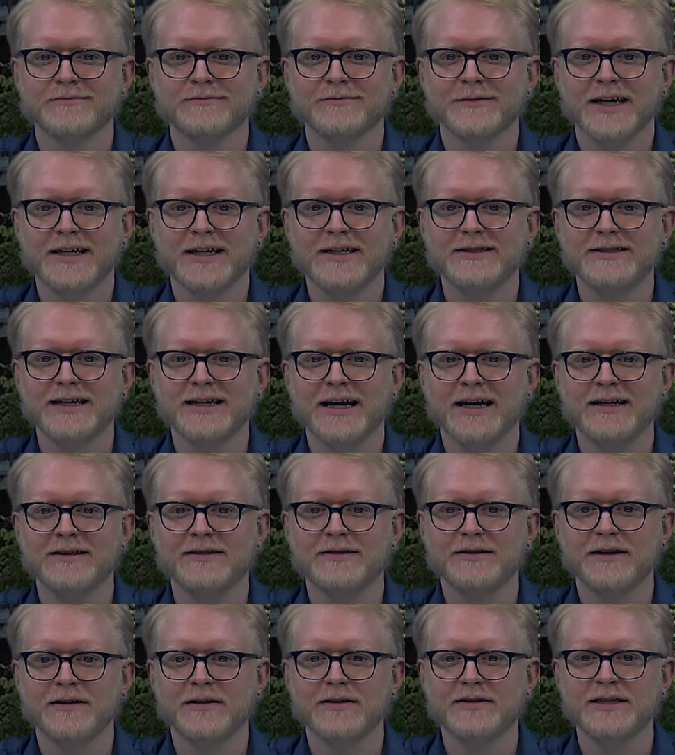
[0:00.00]
He said
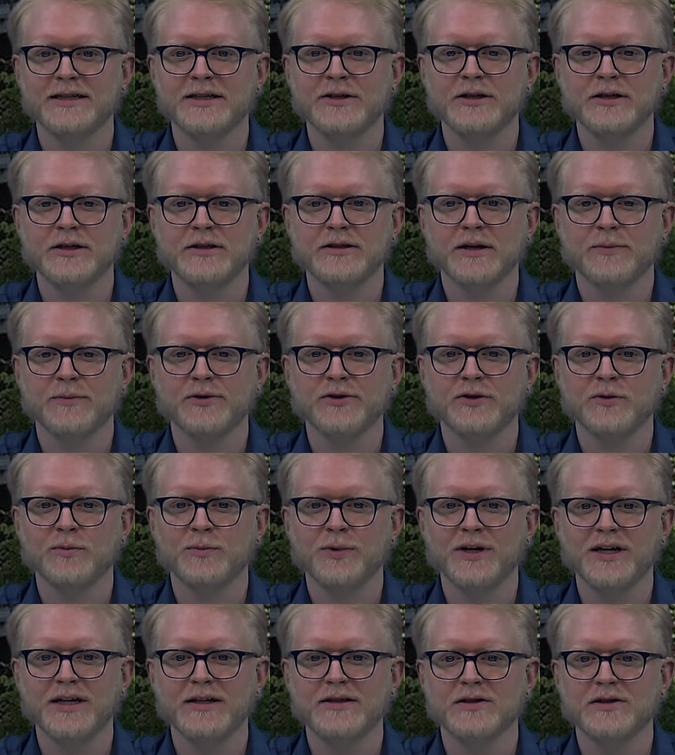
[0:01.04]
that the
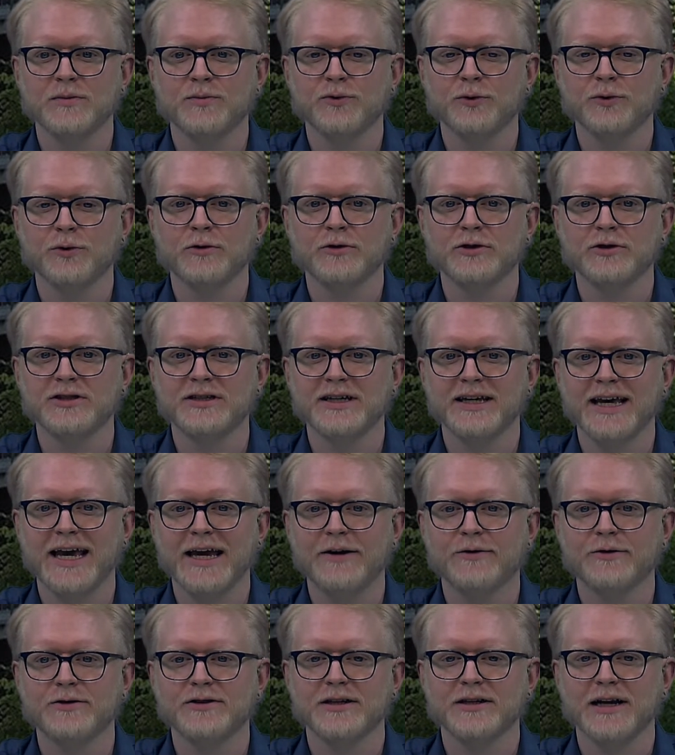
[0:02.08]
DWP's approach to
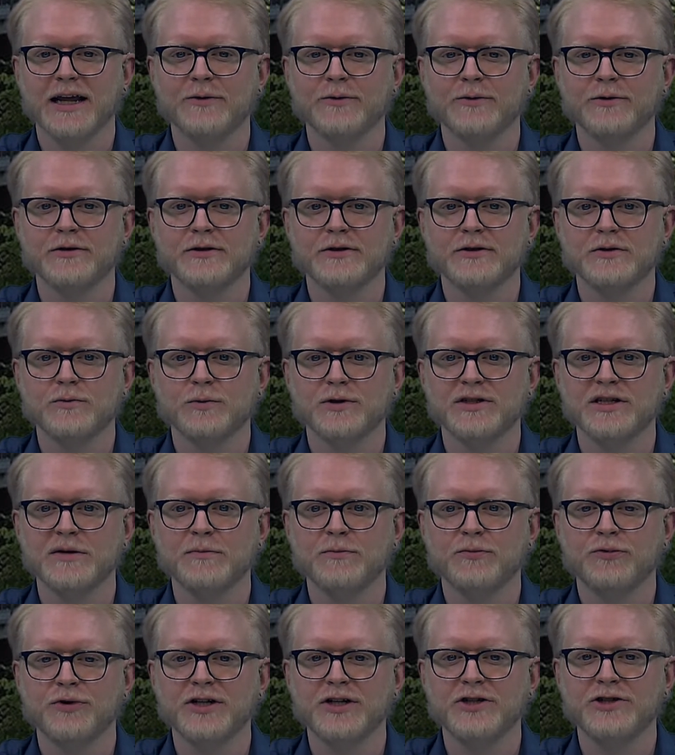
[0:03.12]
carers' allowance was in
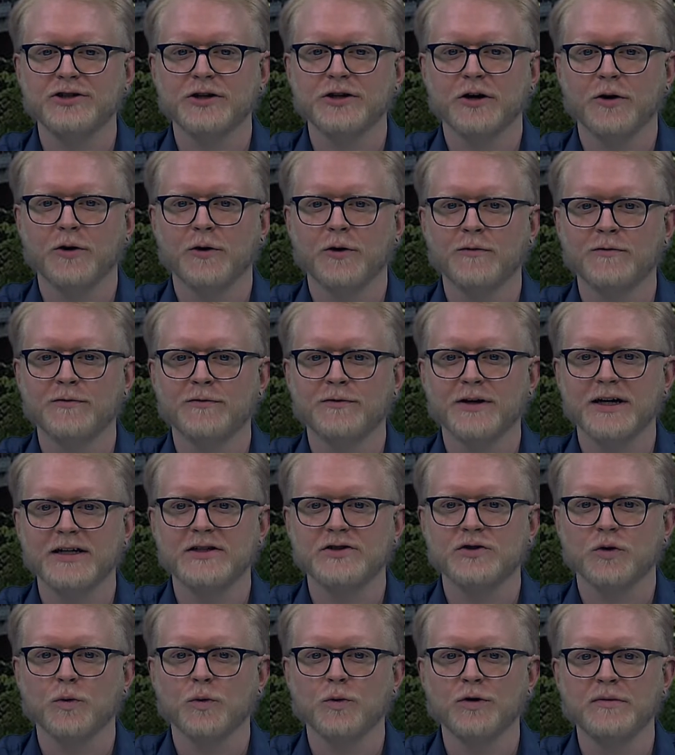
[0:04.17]
breach of its
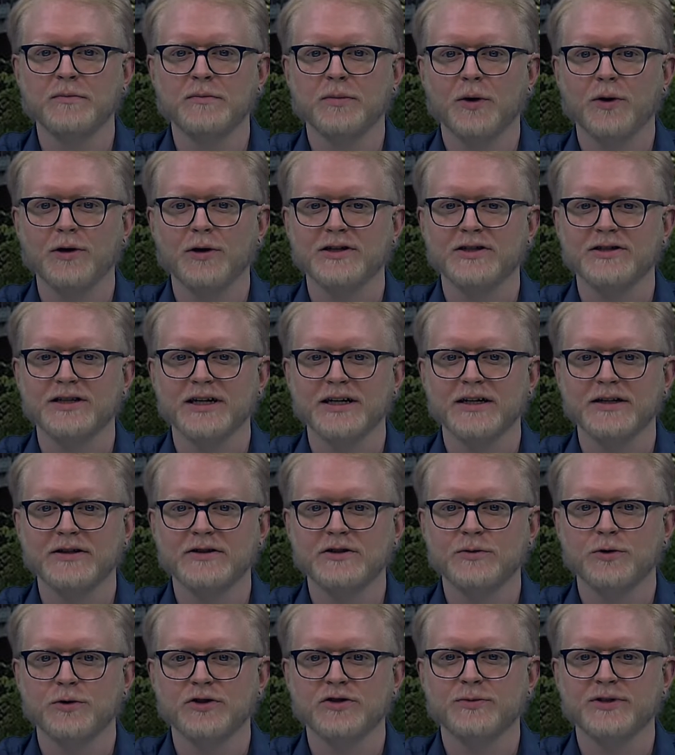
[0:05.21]
own policy
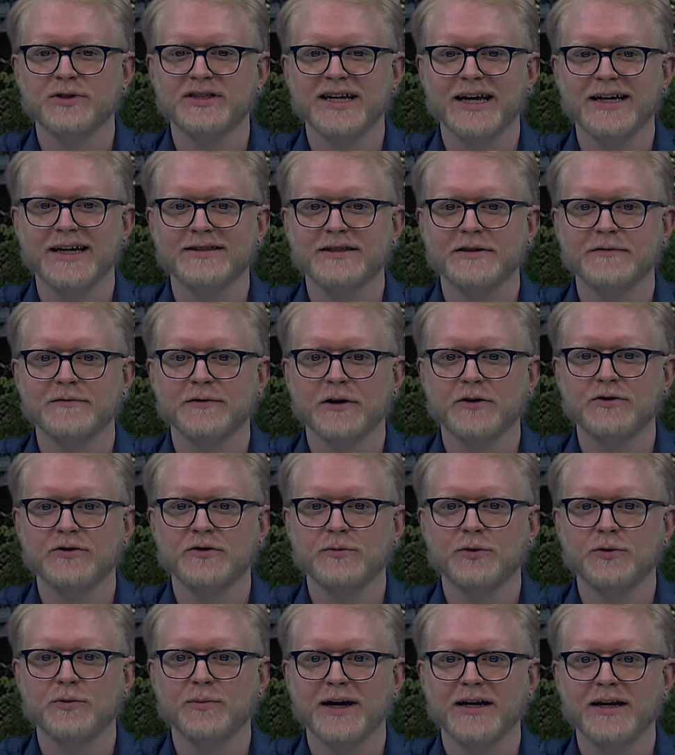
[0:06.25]
towards protecting
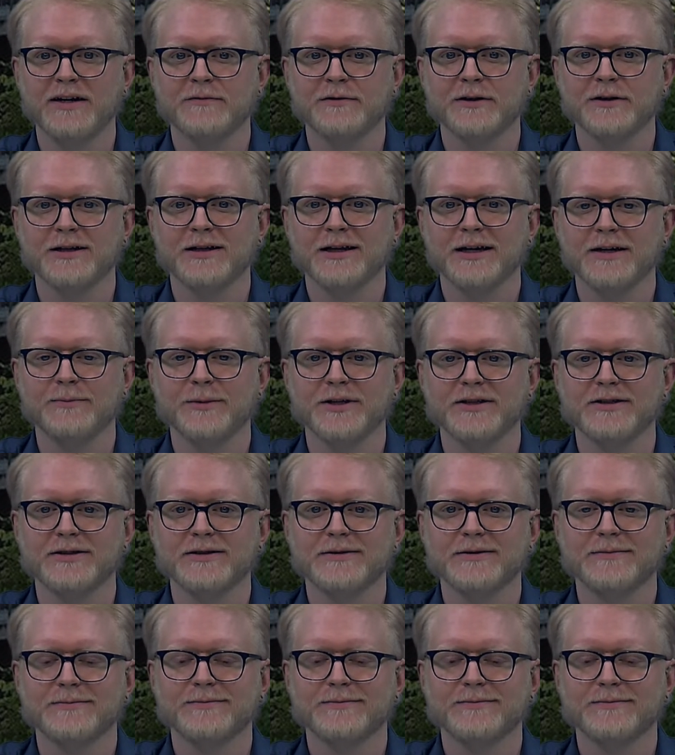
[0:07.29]
vulnerable benefit claimants.